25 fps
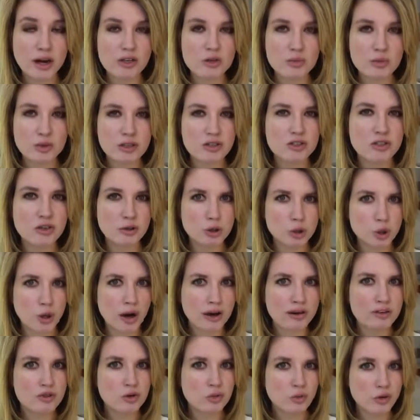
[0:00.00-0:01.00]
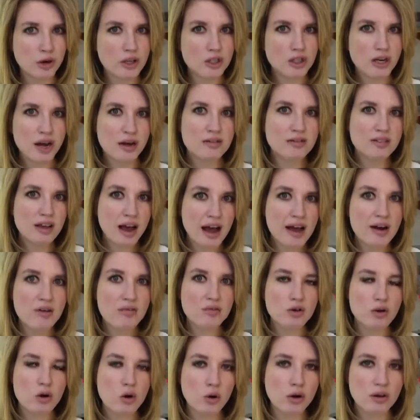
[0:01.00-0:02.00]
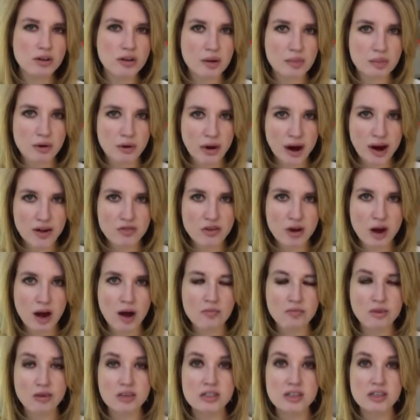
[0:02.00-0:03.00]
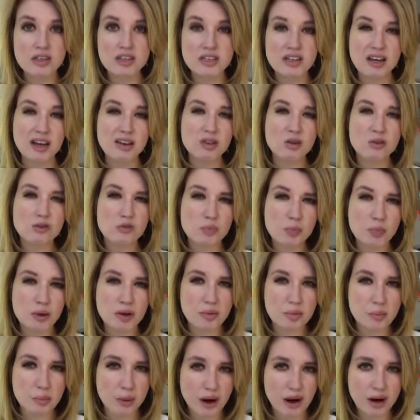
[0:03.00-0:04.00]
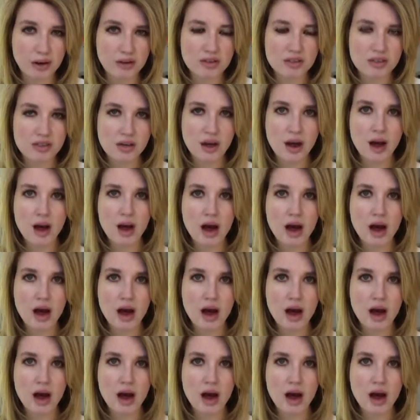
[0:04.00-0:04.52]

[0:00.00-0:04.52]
because they're trying to reach outside of the core demographic, obviously, to get those big bucks.